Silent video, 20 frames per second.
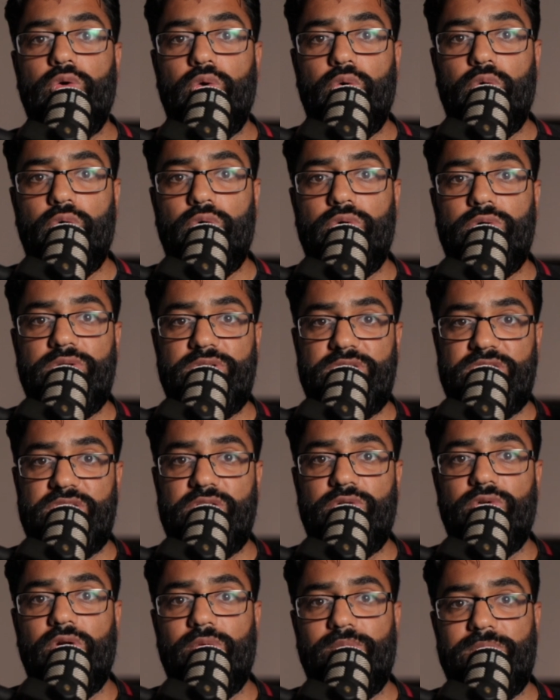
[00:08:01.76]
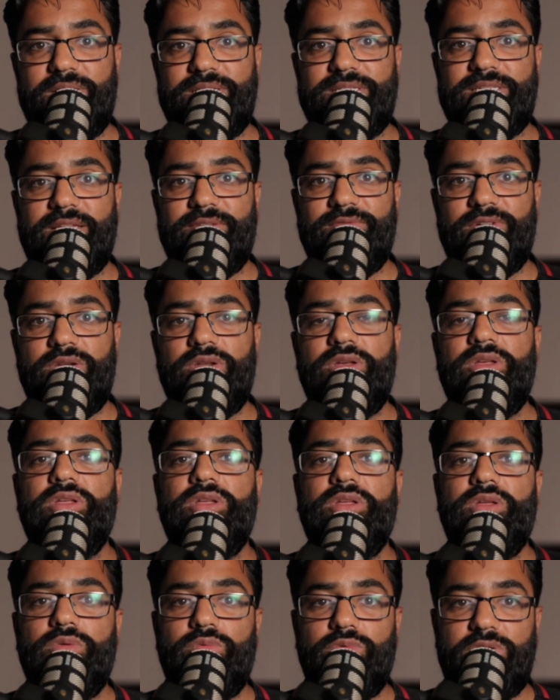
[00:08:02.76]
or 0 plus 7,
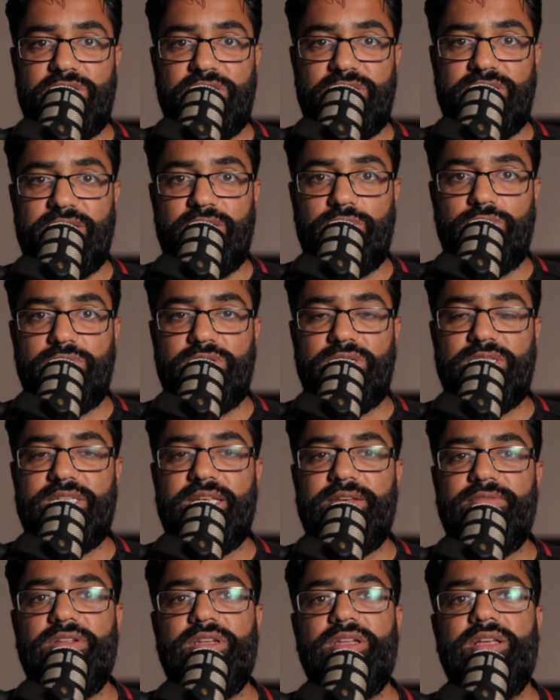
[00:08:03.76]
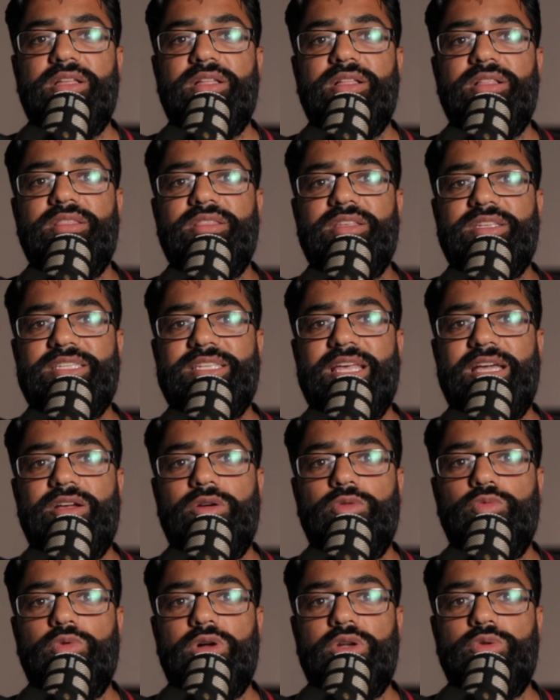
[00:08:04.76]
which is equal to 7. The
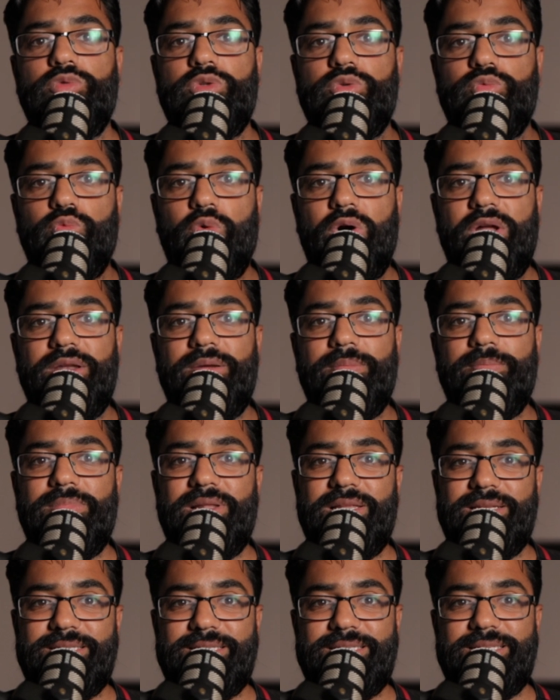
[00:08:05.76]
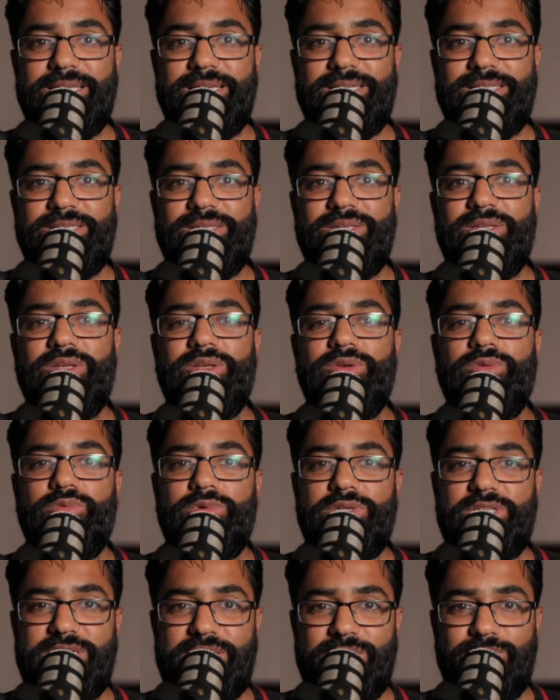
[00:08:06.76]
second one was 1 plus 6,
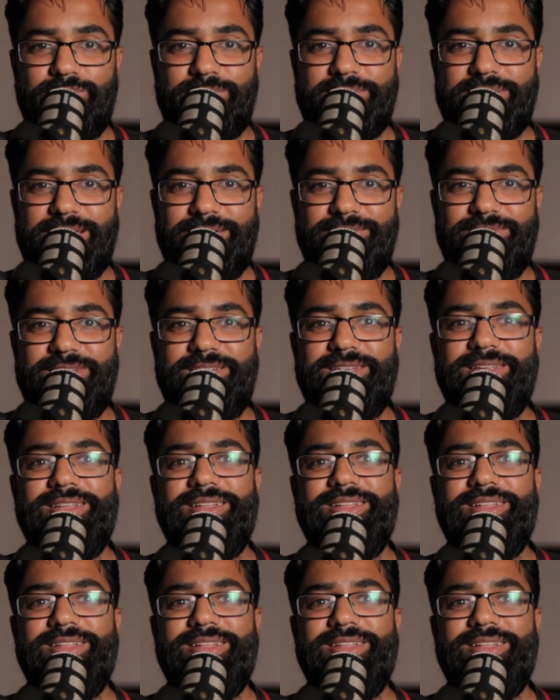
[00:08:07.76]
which equals 7.